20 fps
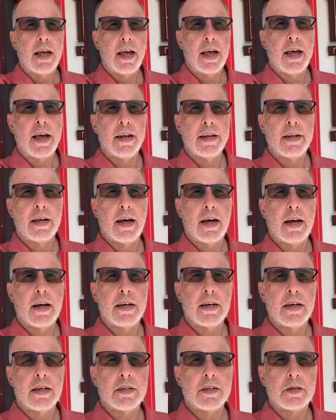and
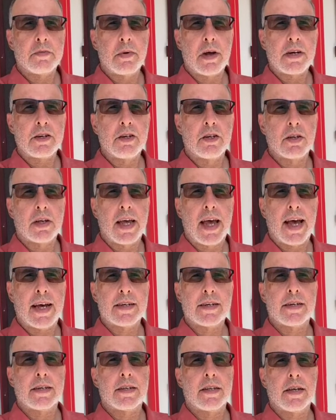a special
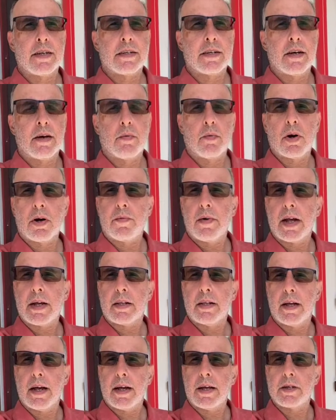guest that one of my
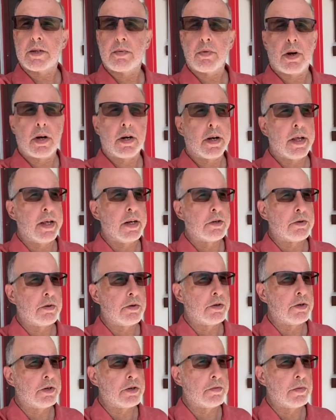clients wanted to
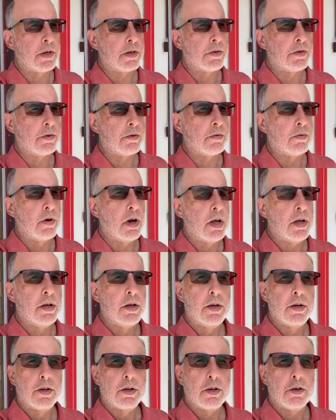introduce me to.
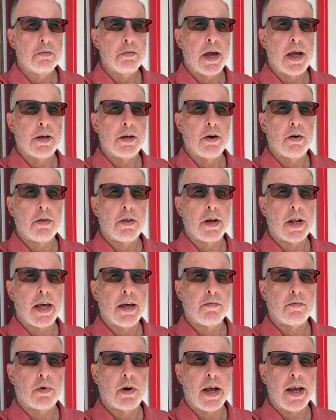You may know the
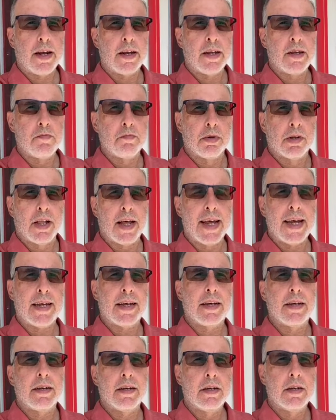name Randy Blake.
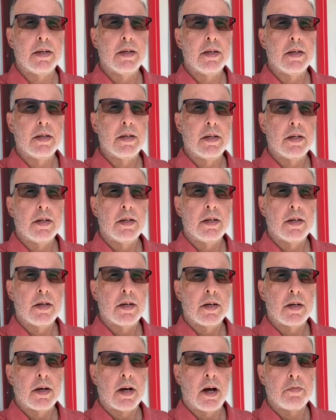
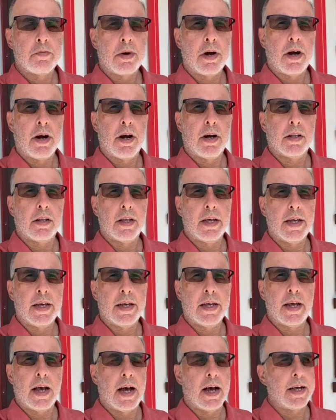
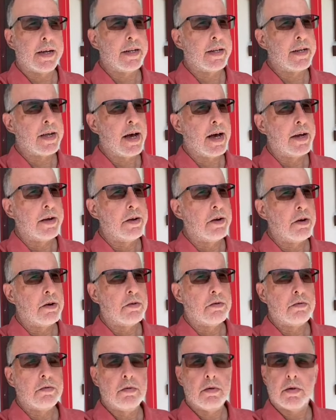Apparently, I did not
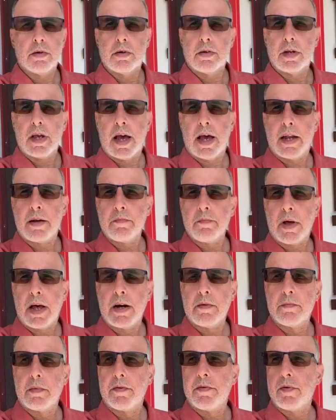know. Hadn't
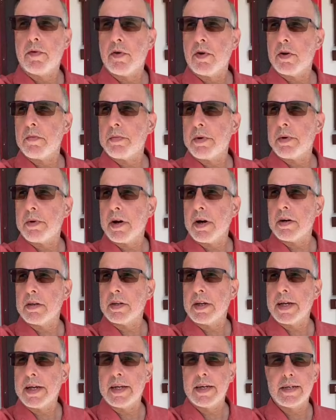met him before.
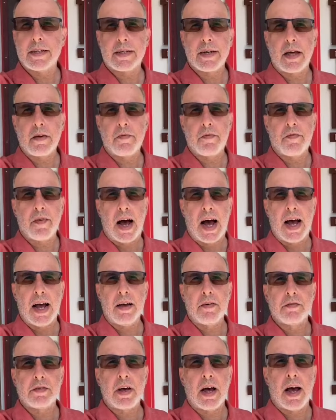Apparently, he is a
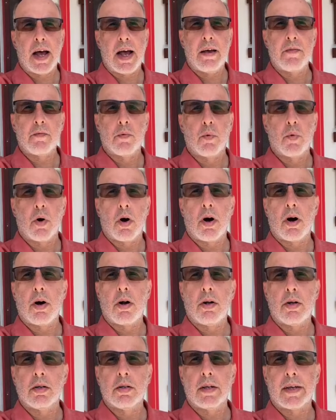five-time
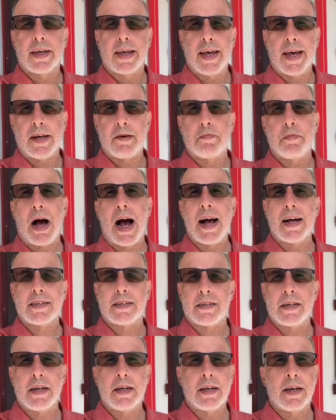world
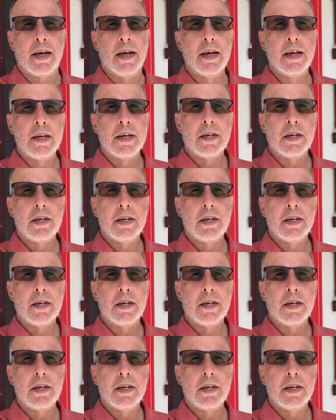kickboxing